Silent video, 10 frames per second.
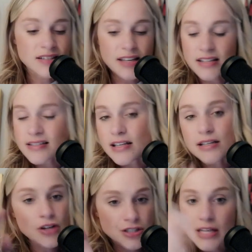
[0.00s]

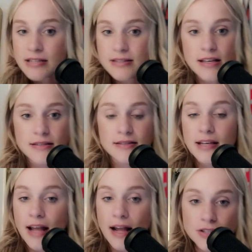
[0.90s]
Tennessee's are Tennessee's,
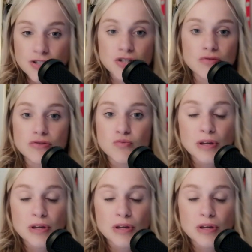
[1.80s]
and LSU's,